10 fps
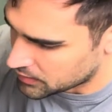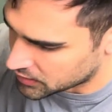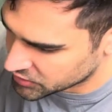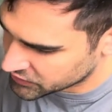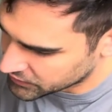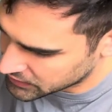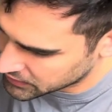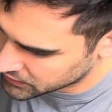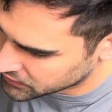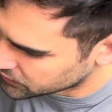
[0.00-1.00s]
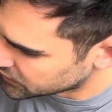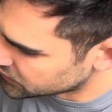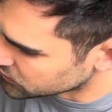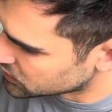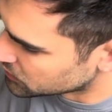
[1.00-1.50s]
I just find it very
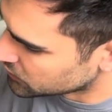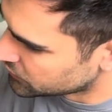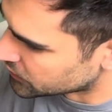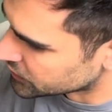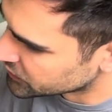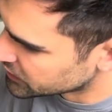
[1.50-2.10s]
suitable for a use